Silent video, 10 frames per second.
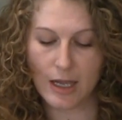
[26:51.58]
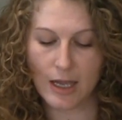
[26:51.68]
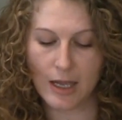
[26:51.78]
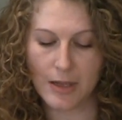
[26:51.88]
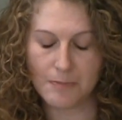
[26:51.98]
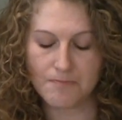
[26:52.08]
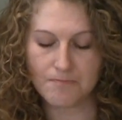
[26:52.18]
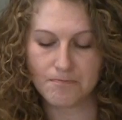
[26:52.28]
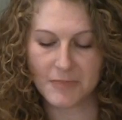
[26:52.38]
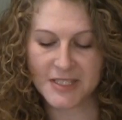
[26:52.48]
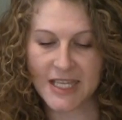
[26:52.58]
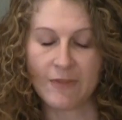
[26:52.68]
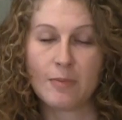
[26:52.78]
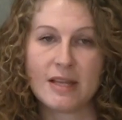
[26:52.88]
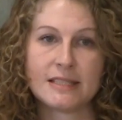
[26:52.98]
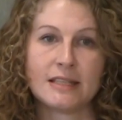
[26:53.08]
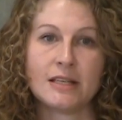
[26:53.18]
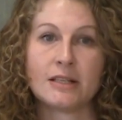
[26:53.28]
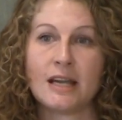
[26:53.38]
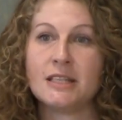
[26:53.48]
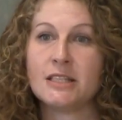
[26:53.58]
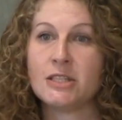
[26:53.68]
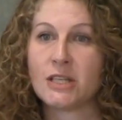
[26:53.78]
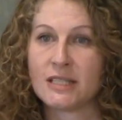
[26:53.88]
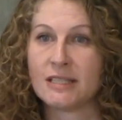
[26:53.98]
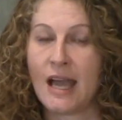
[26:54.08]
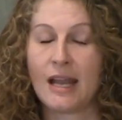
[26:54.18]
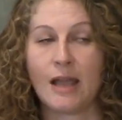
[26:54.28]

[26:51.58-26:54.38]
7 months later, I did just that.